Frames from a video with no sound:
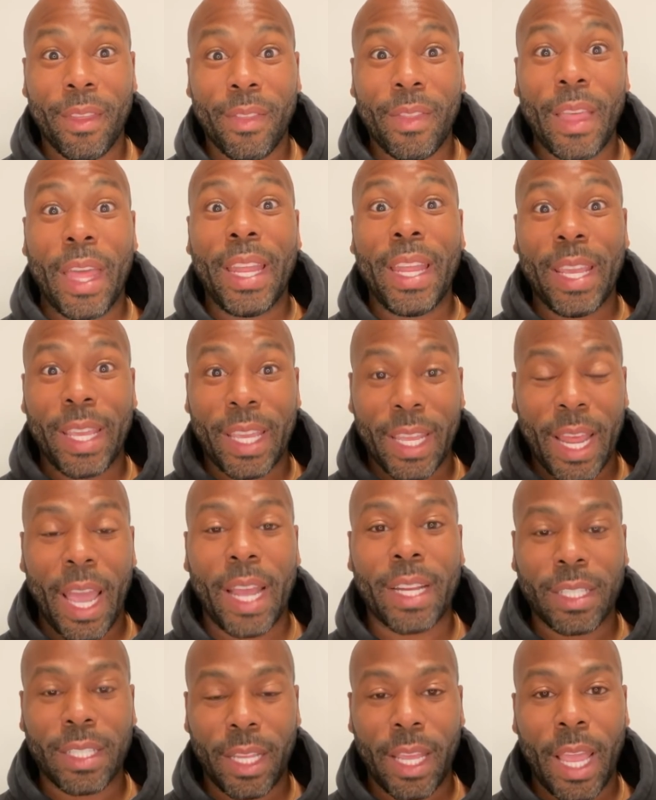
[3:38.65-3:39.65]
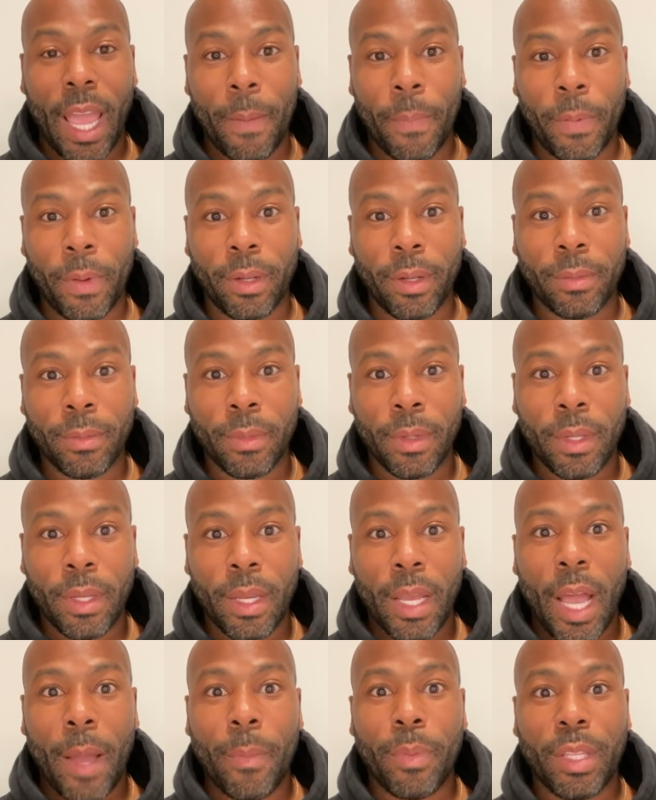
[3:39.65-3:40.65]
that it can actually happen.
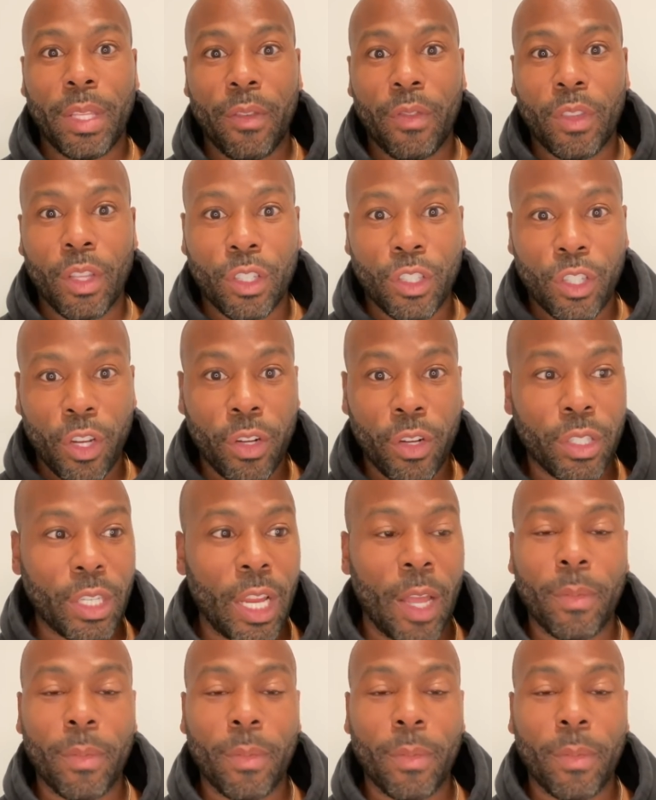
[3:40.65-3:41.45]
I believe in the church.